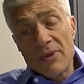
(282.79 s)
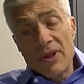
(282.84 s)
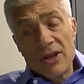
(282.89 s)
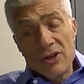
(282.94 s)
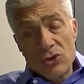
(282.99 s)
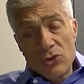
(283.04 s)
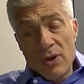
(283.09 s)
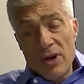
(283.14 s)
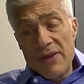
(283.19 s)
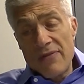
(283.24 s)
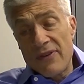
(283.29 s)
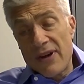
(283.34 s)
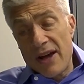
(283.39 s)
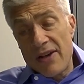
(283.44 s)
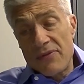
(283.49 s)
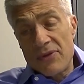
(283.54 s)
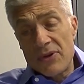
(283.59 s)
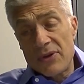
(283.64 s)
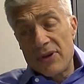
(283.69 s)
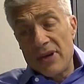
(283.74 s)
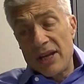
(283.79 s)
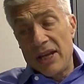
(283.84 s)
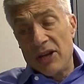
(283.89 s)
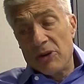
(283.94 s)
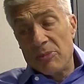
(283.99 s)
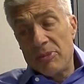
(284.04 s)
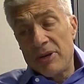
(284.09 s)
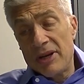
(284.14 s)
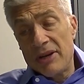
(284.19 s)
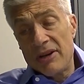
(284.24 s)
like 25-30 year
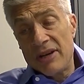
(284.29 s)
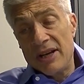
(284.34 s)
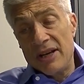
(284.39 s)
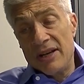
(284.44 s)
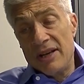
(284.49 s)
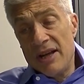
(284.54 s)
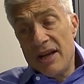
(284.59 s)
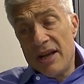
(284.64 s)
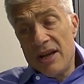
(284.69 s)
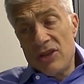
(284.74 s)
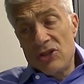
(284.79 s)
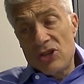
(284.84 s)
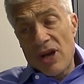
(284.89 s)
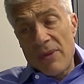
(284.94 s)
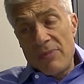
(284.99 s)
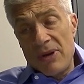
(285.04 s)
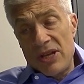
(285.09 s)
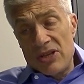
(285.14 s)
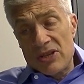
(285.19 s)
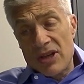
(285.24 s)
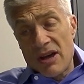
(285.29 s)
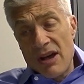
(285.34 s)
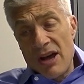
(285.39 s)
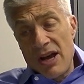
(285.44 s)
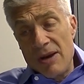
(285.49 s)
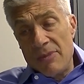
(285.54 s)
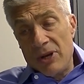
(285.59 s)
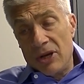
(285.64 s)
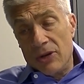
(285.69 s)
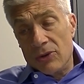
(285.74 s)
period, Japanese
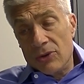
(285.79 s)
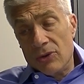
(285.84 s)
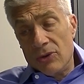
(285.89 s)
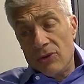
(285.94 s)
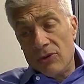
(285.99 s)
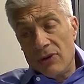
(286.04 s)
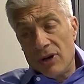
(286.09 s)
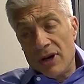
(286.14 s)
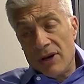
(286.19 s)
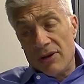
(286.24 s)
economy grew